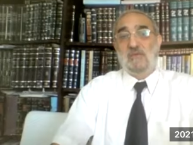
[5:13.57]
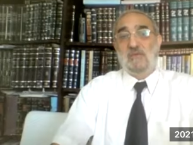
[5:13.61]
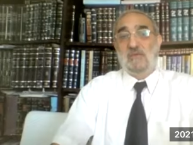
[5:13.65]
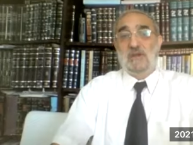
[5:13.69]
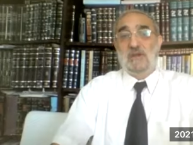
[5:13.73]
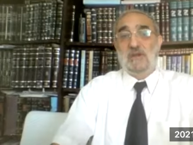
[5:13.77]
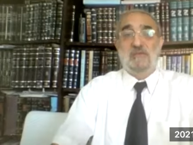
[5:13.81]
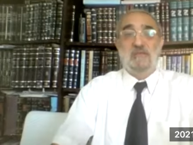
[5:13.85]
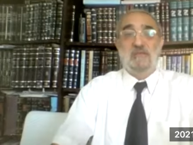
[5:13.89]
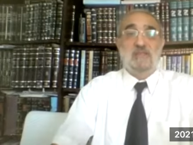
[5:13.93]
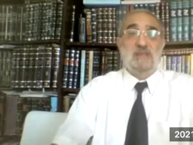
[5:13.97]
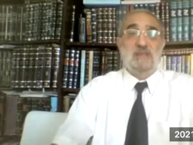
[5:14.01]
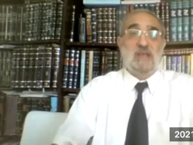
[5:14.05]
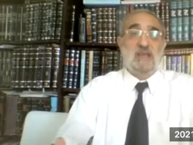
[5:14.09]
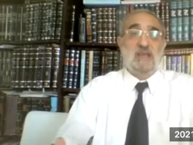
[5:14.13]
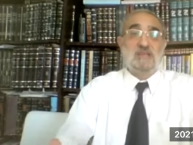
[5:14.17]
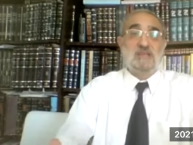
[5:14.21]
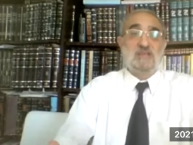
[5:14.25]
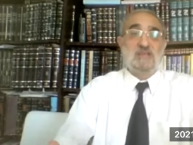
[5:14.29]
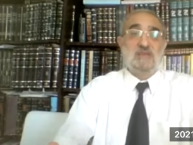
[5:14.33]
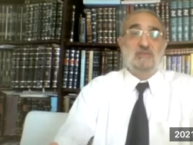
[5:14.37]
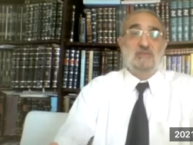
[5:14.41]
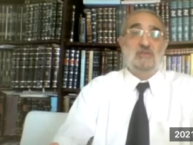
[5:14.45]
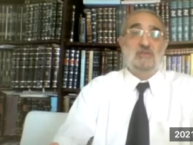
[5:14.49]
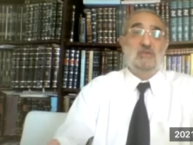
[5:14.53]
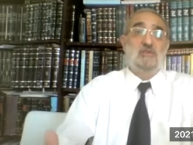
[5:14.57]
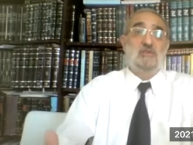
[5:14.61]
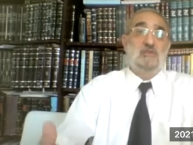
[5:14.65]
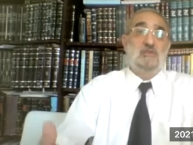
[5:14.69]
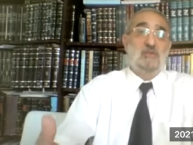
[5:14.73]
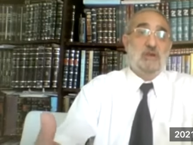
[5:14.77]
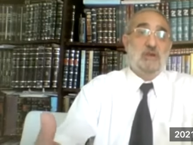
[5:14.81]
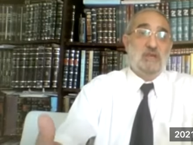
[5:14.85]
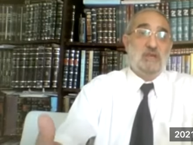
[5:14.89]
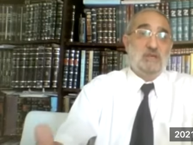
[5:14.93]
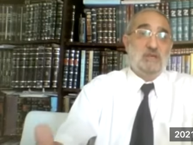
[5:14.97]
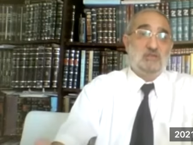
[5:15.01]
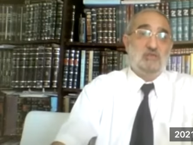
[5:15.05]
whenever they're asking your
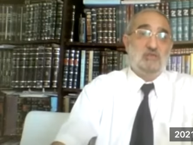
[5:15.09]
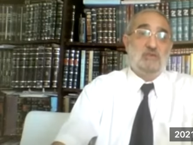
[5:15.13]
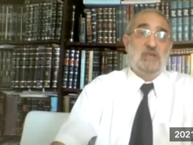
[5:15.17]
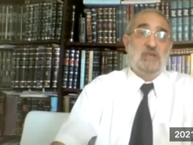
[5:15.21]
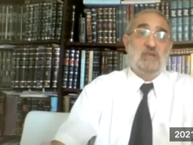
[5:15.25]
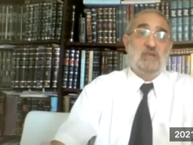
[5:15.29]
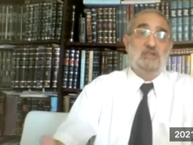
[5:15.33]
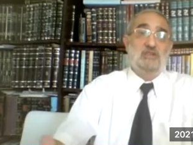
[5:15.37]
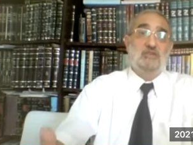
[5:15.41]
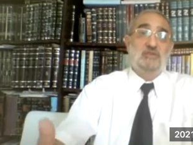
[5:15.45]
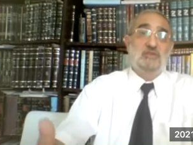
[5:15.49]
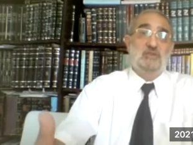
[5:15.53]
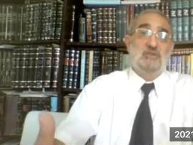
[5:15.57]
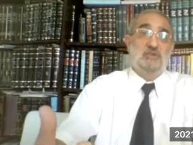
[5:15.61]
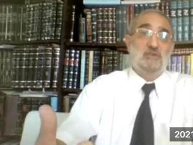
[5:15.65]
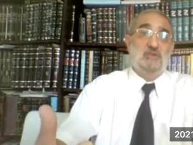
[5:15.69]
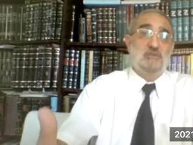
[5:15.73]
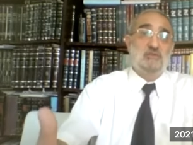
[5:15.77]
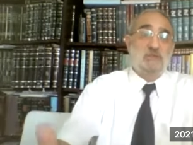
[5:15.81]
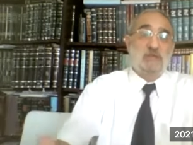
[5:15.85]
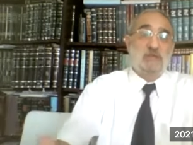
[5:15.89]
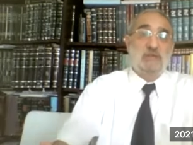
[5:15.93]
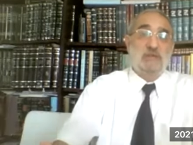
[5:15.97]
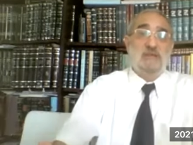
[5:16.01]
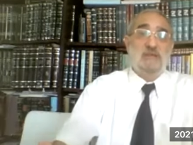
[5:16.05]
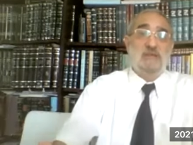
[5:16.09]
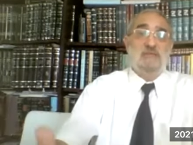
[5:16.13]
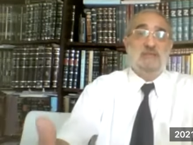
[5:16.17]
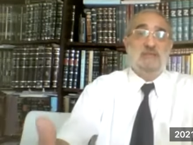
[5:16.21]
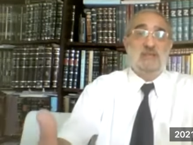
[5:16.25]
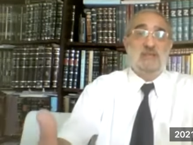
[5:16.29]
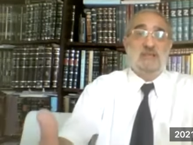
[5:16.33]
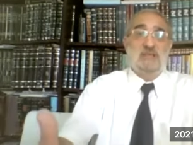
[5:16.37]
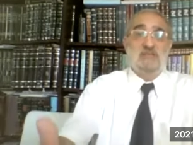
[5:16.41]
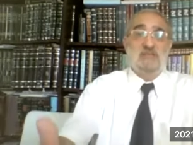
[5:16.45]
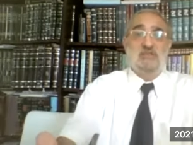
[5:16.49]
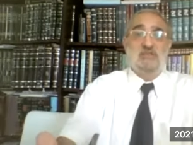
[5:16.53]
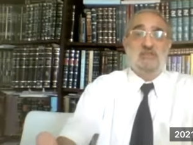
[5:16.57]
education, your beliefs,
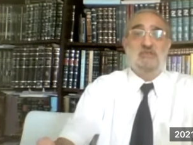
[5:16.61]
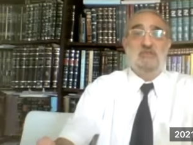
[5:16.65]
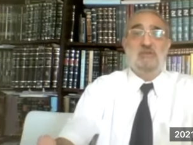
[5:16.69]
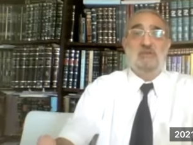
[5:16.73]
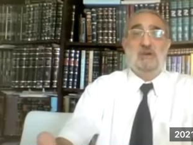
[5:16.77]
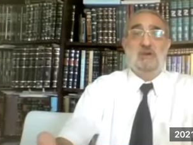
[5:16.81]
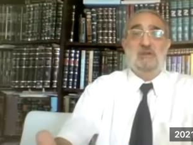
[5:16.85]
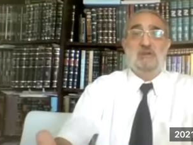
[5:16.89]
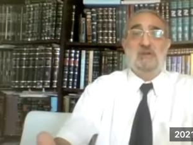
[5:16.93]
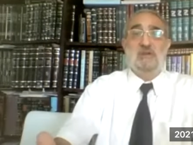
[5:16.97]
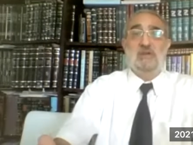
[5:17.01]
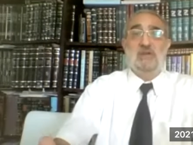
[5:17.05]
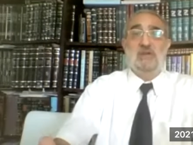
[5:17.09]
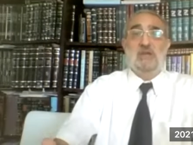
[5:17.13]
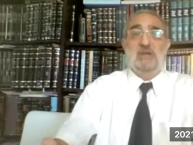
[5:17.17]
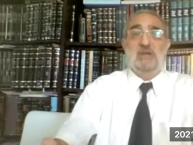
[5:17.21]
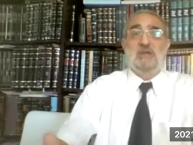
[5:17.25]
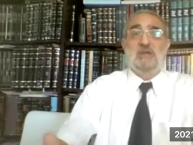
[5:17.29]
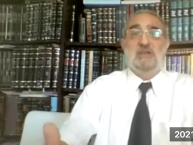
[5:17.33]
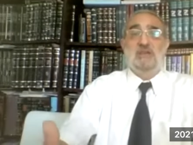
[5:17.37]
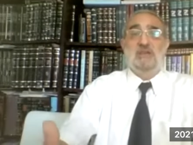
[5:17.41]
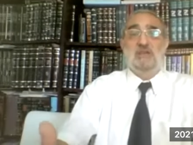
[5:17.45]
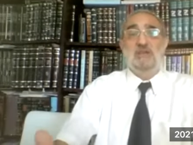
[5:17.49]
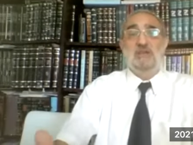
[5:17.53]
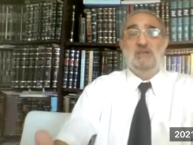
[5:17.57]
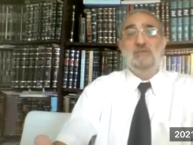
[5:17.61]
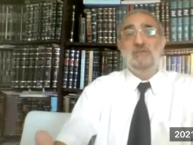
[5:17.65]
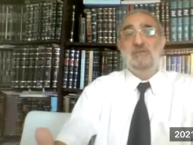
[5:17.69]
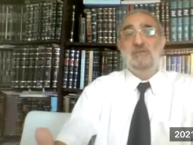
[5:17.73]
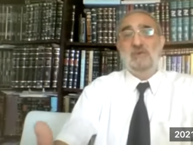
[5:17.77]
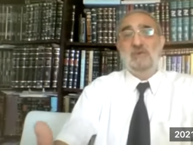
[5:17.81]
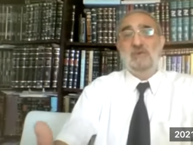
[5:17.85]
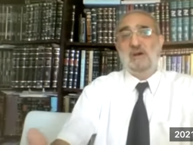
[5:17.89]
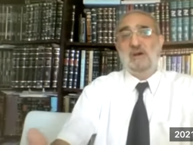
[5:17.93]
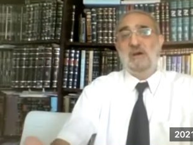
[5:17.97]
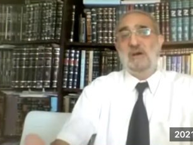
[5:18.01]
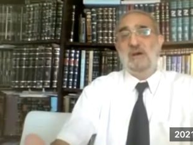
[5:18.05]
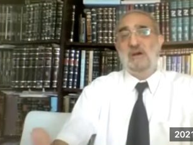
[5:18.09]
and so on,
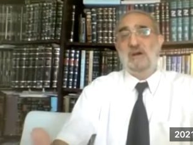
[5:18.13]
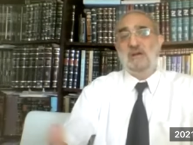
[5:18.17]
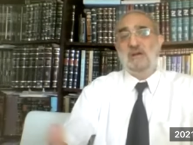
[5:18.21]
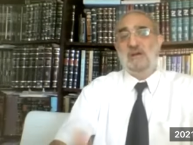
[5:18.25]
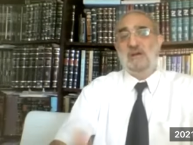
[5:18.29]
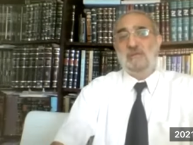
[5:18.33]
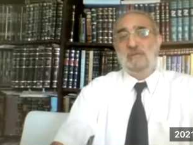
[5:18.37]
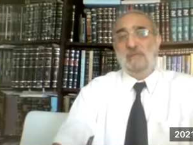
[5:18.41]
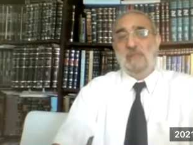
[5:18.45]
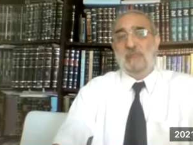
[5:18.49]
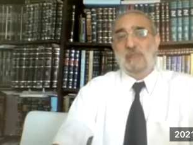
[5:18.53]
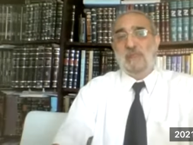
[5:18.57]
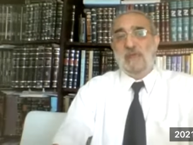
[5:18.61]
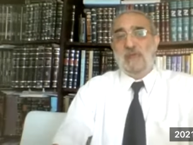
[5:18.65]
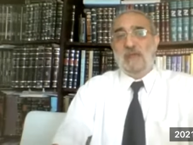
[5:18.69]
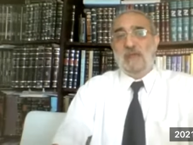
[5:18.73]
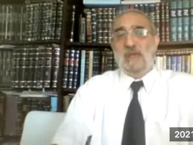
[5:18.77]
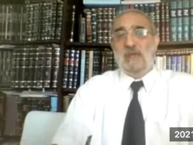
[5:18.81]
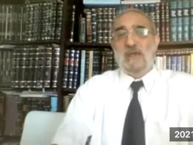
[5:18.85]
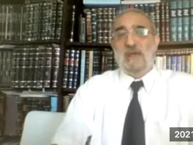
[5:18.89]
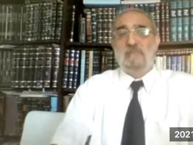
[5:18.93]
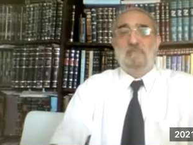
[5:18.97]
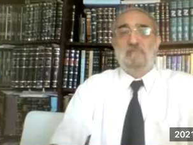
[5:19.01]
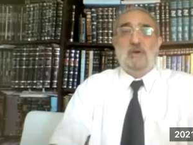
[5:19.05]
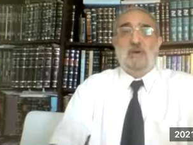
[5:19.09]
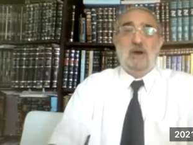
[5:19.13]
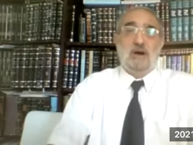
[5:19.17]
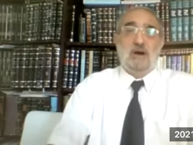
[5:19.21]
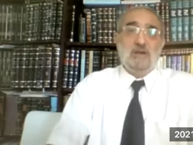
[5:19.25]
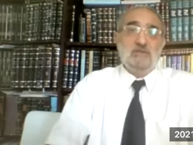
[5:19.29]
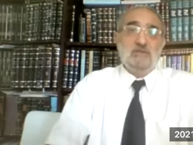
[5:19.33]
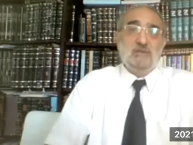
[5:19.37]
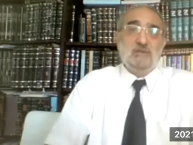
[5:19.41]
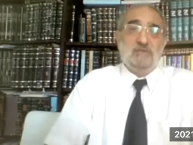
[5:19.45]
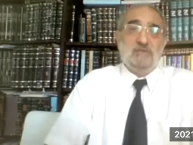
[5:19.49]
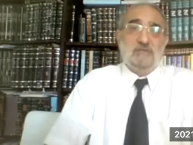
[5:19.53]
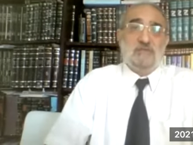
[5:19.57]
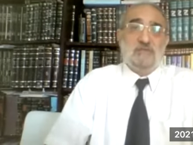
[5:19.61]
you are a
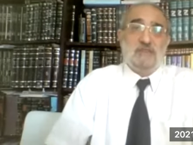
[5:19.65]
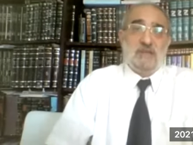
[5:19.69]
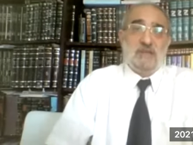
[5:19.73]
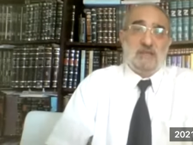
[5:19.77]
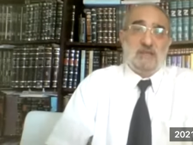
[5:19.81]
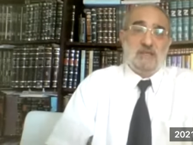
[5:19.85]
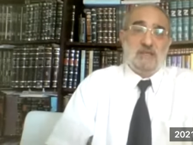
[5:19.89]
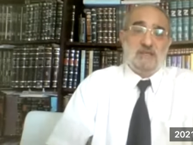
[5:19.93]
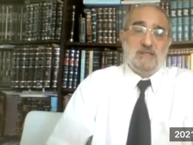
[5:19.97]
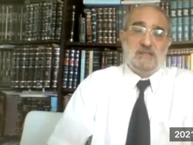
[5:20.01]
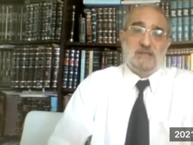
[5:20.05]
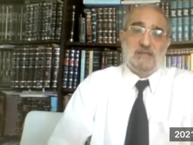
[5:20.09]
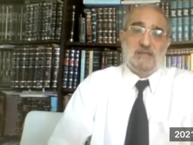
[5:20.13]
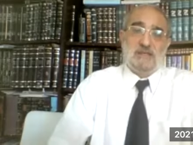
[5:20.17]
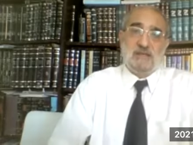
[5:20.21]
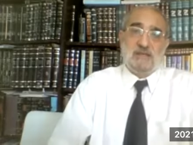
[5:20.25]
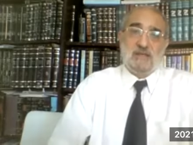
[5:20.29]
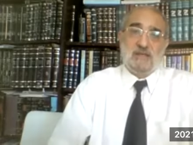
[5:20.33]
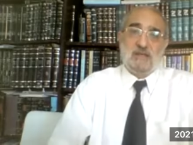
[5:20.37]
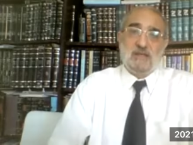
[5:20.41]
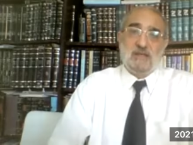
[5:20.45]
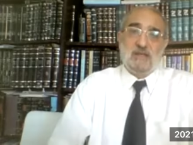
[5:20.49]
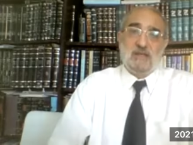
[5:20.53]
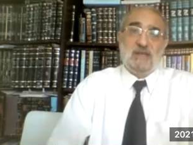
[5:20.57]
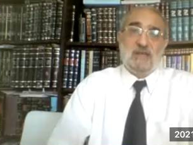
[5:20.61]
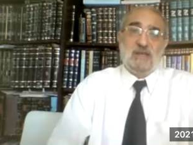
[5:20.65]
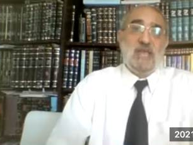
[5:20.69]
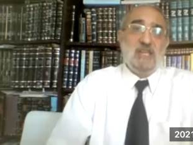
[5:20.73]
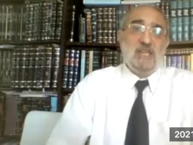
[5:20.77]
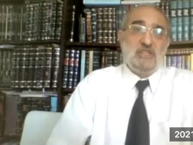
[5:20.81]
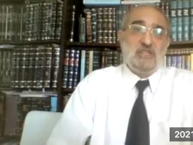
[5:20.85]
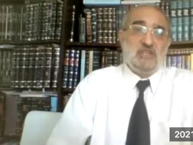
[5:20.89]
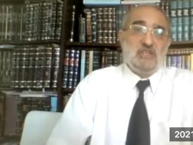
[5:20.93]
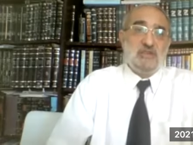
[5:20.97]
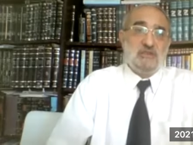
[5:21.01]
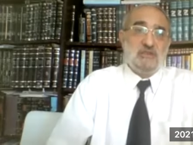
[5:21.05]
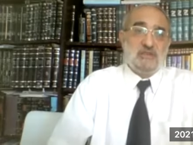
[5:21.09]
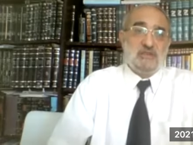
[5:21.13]
part of the uh,
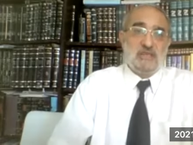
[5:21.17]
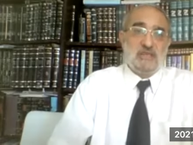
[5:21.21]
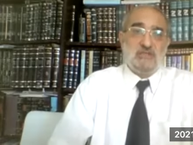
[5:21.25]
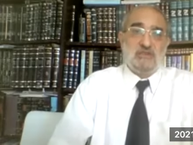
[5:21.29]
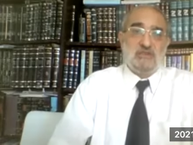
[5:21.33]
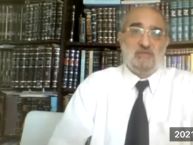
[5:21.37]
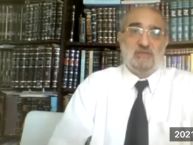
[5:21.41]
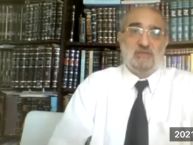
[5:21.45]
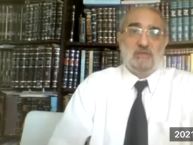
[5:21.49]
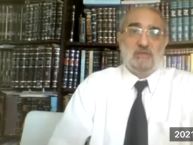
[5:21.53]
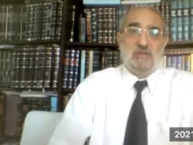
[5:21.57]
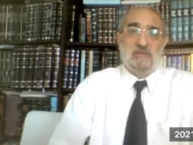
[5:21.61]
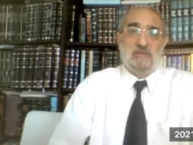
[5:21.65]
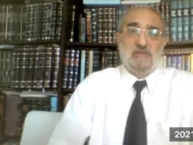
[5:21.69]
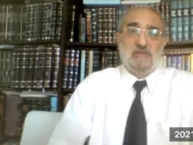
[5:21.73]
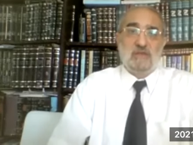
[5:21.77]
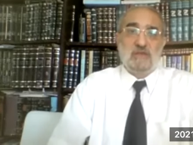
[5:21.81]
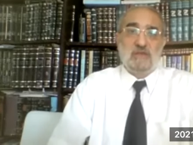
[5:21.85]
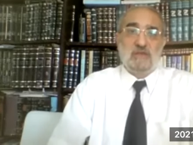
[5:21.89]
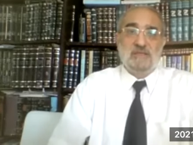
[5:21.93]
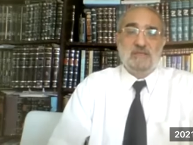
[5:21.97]
nature that you're living.